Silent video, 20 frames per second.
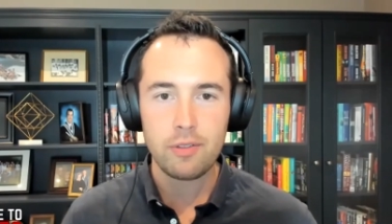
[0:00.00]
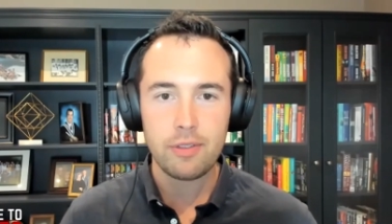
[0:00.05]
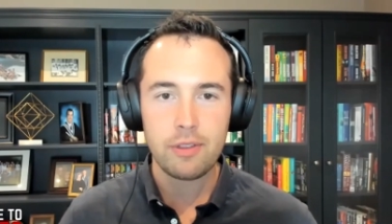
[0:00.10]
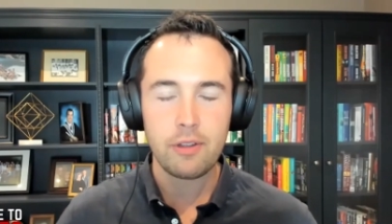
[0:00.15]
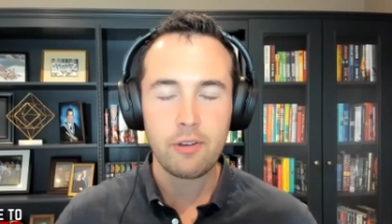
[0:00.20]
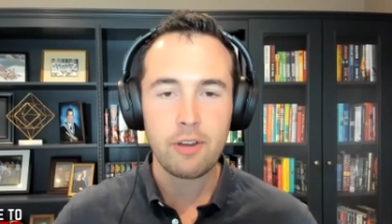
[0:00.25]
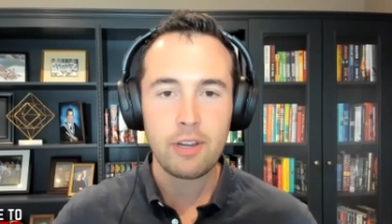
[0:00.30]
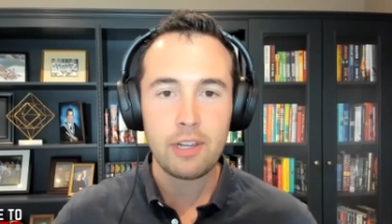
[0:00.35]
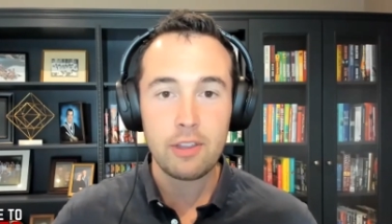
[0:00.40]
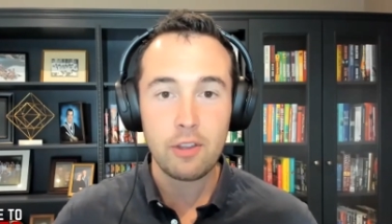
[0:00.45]

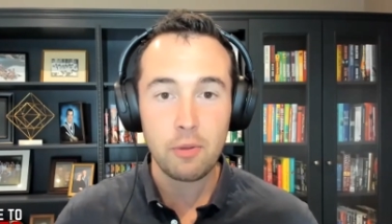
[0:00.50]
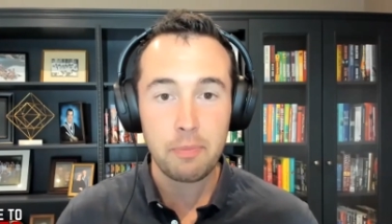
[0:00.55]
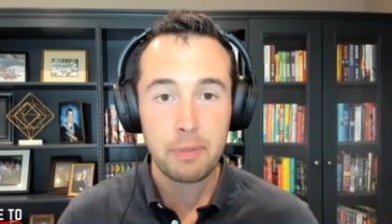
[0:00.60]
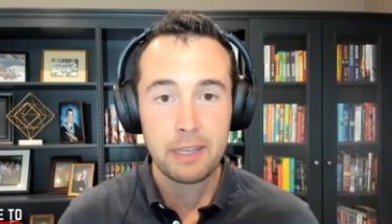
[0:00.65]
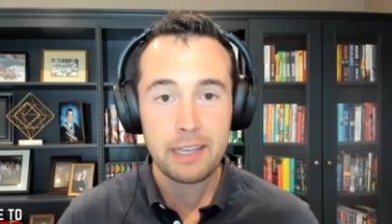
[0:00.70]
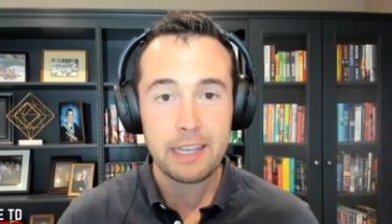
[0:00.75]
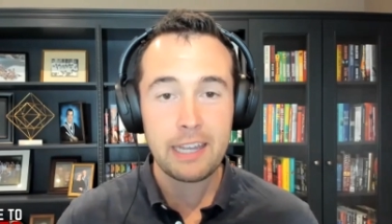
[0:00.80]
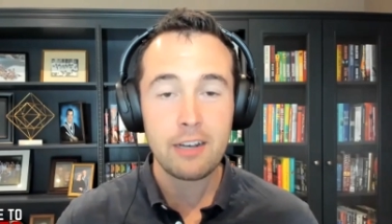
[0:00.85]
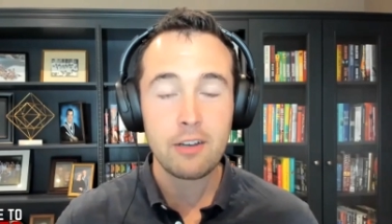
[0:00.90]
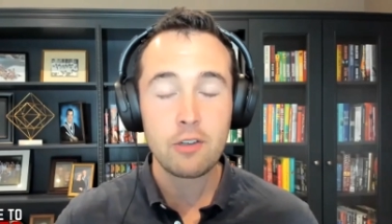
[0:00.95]
they're either
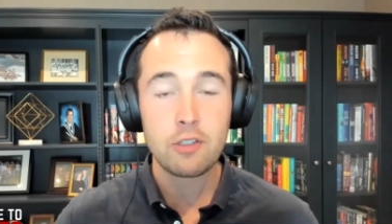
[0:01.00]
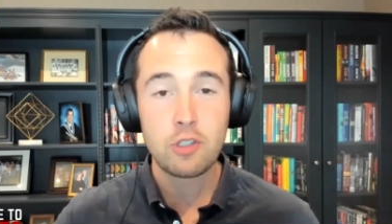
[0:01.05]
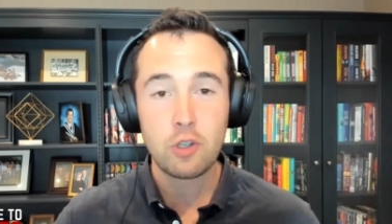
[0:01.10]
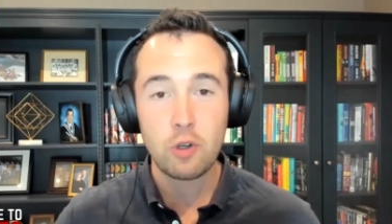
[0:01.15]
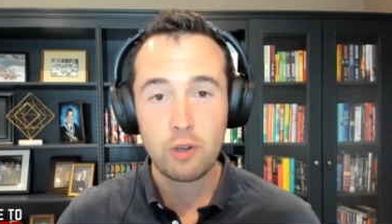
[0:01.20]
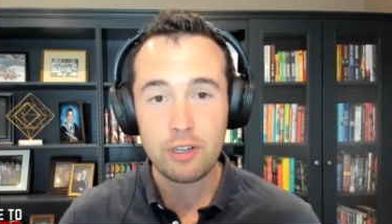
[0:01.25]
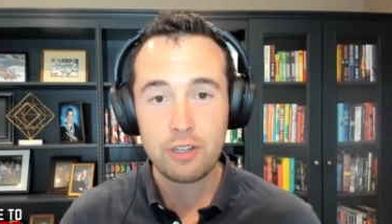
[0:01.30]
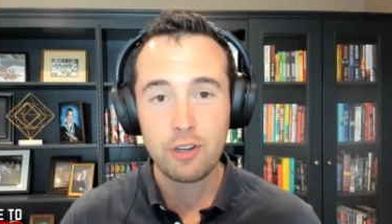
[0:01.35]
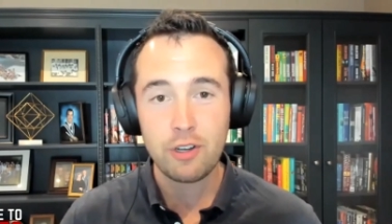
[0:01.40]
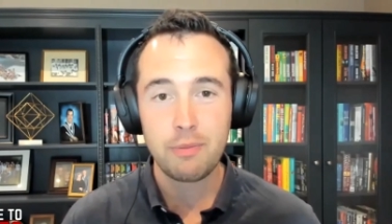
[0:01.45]
beginners
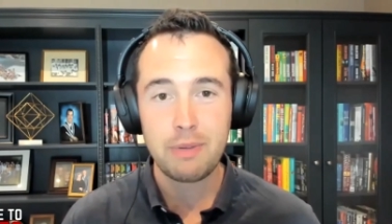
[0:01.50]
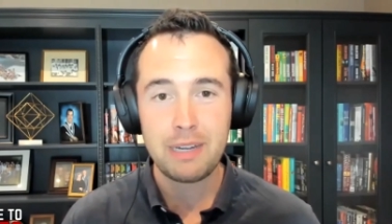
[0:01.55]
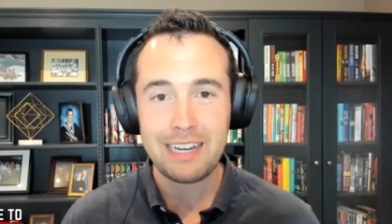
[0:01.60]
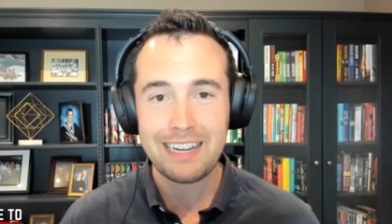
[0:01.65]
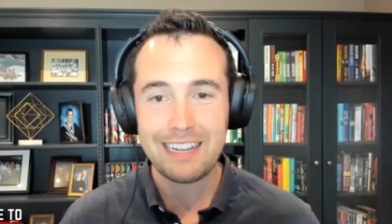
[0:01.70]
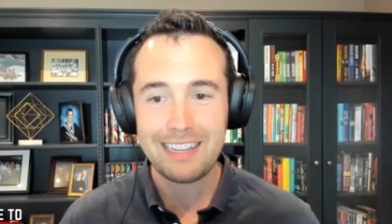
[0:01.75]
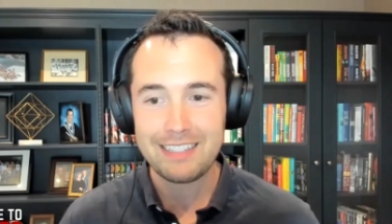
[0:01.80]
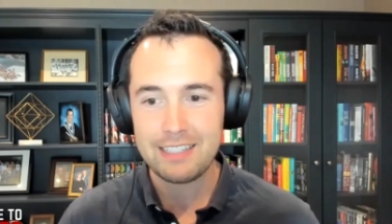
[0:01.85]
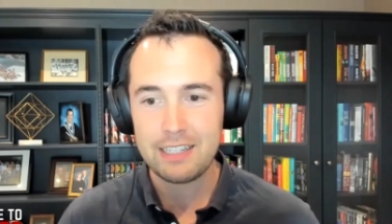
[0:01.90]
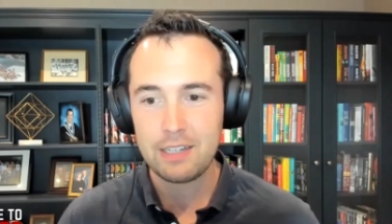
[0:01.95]
or
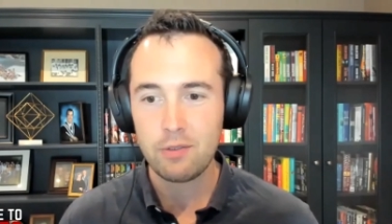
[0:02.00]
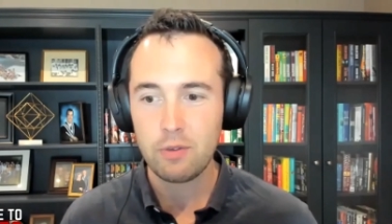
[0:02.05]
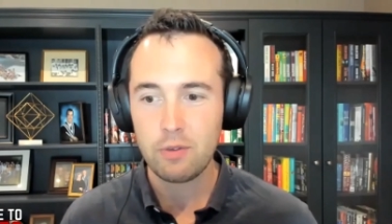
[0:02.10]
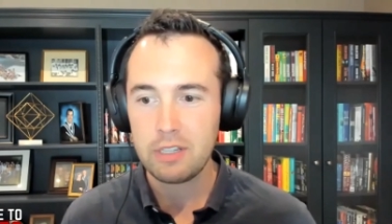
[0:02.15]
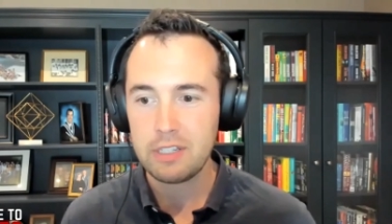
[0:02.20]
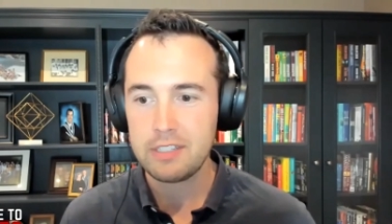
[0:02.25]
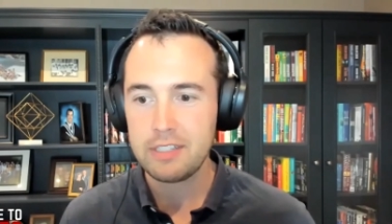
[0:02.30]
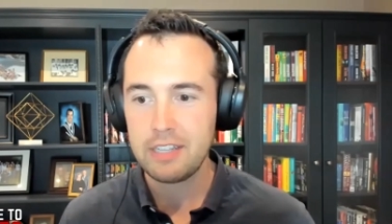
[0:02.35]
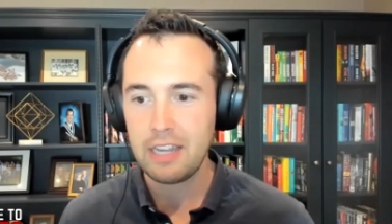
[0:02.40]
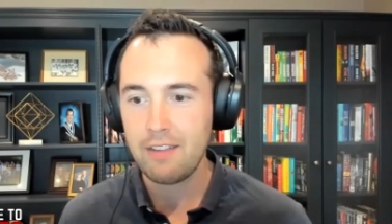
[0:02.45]
intermediates in
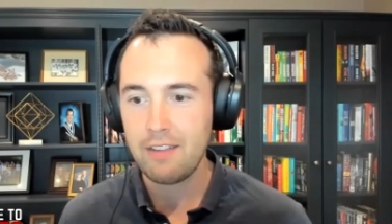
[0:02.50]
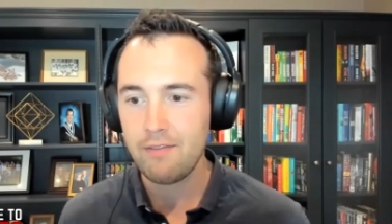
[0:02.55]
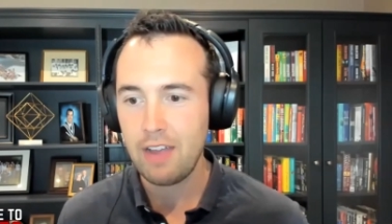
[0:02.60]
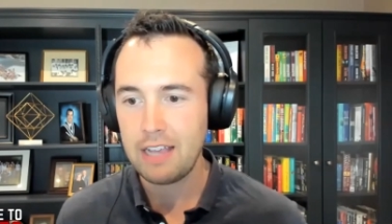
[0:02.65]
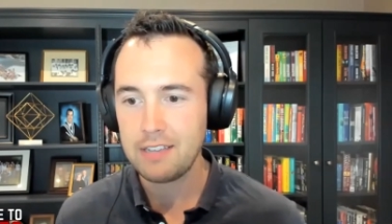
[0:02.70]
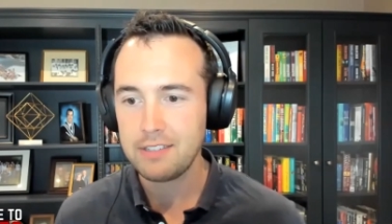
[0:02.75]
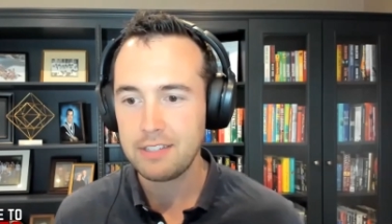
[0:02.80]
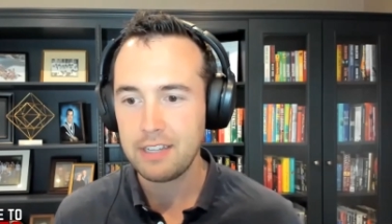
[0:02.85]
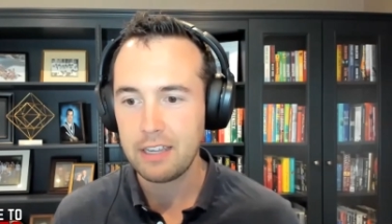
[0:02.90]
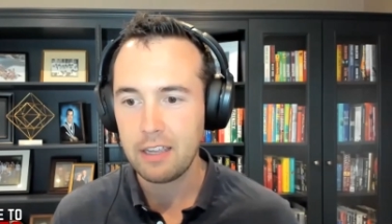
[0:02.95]
real estate
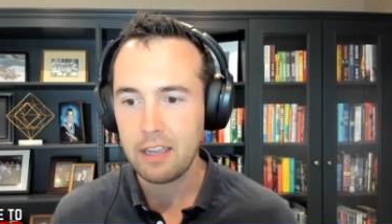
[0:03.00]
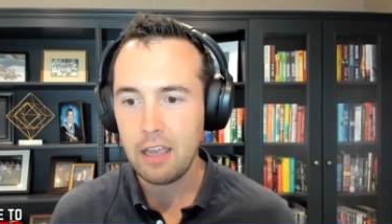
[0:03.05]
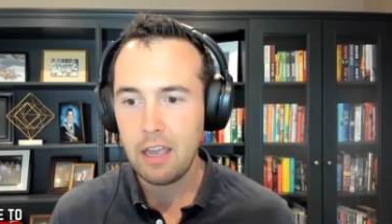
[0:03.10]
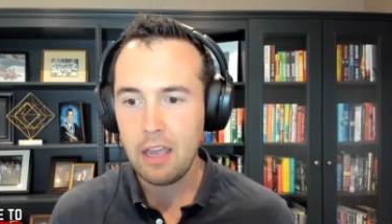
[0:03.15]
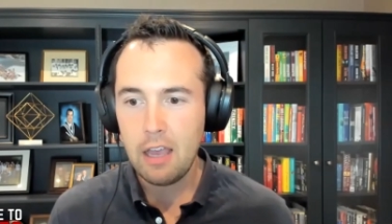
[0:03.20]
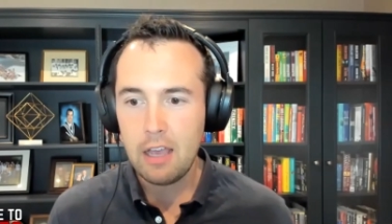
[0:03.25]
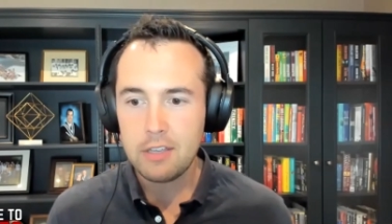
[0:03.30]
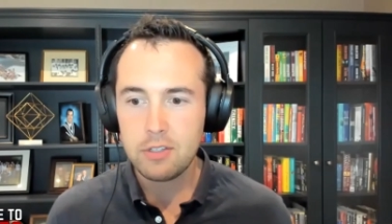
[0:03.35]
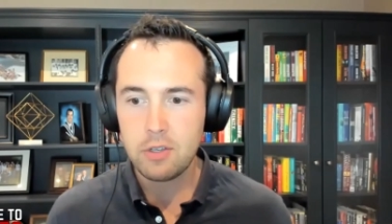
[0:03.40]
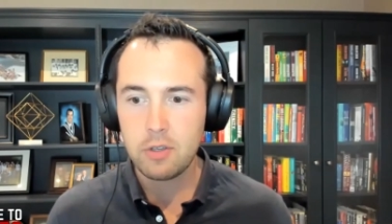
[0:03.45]
investing.
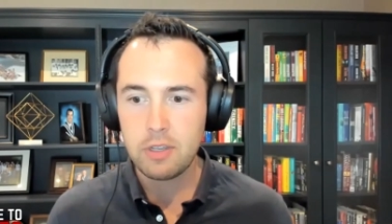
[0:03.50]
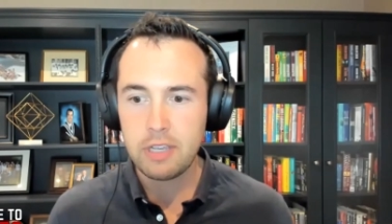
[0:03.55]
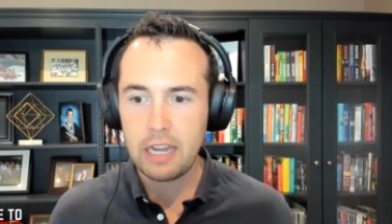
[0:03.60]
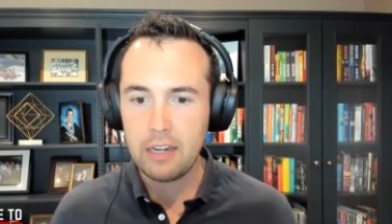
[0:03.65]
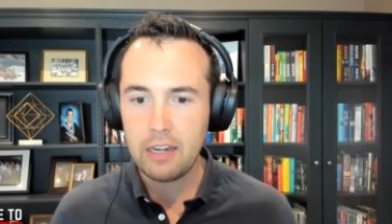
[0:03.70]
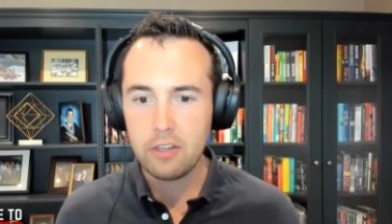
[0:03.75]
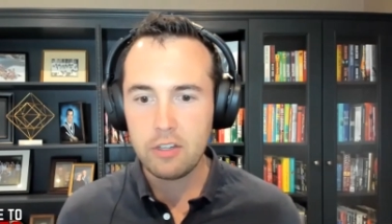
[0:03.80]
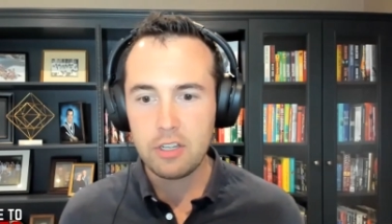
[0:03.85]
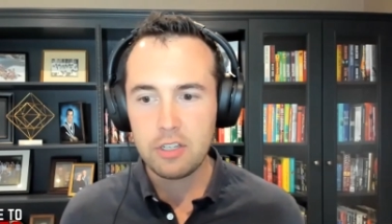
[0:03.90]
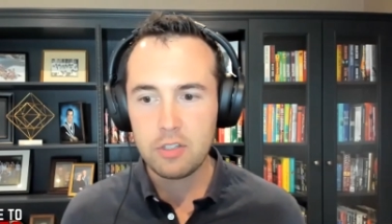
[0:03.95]
So can
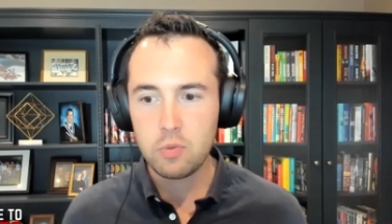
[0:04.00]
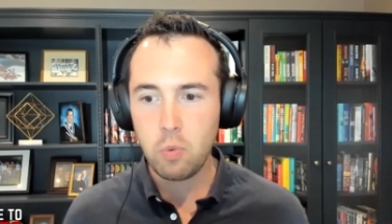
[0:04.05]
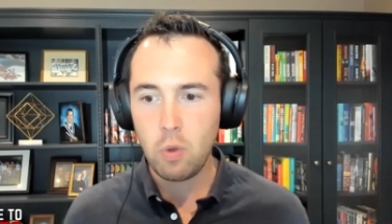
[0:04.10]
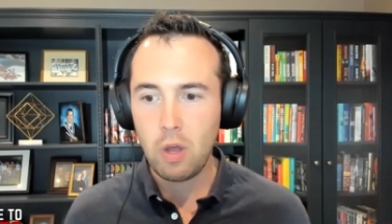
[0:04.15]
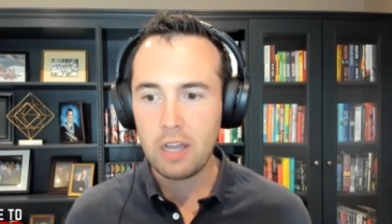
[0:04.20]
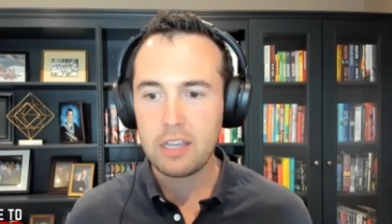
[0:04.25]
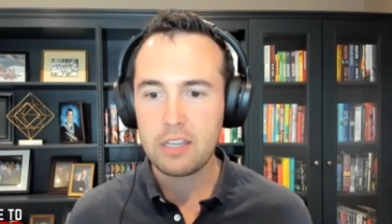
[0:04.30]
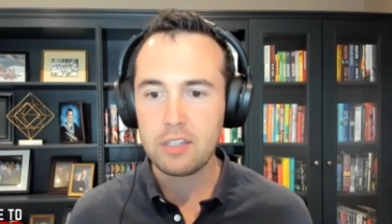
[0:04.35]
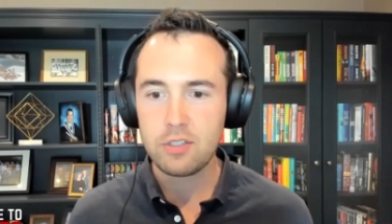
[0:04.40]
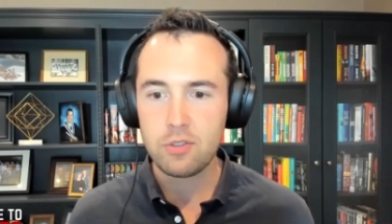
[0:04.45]
you just
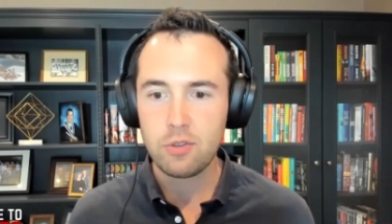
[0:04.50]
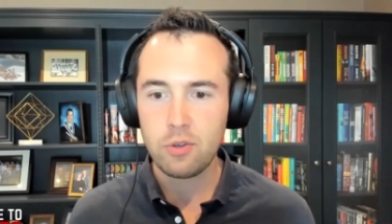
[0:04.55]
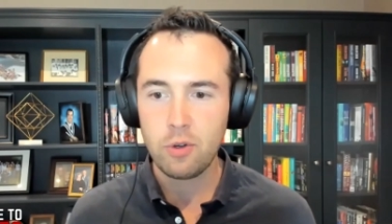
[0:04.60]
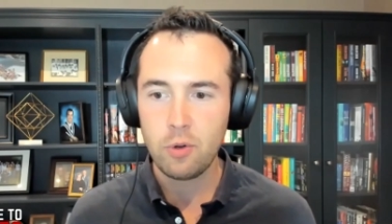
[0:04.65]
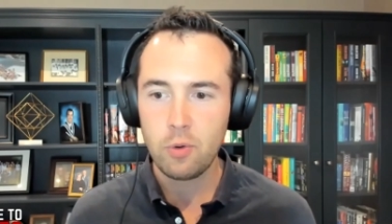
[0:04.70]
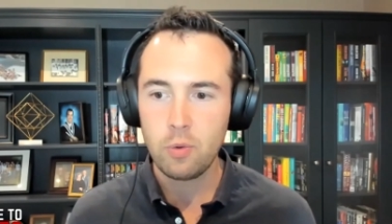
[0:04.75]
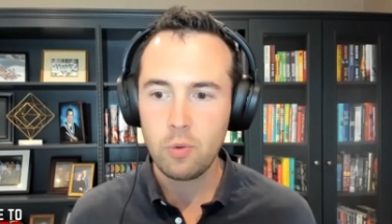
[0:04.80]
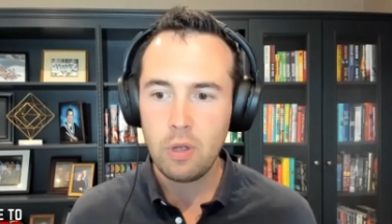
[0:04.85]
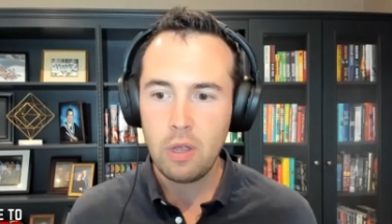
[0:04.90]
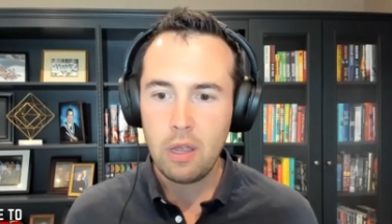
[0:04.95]
walk us
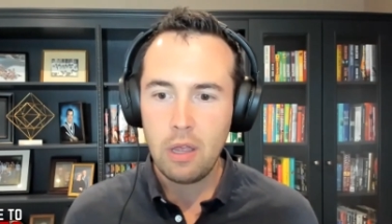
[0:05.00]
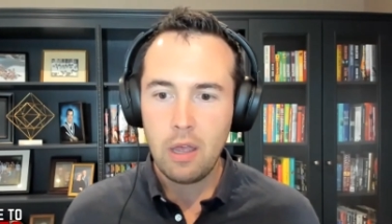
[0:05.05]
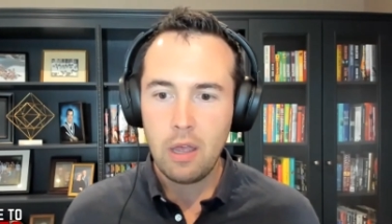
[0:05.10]
through,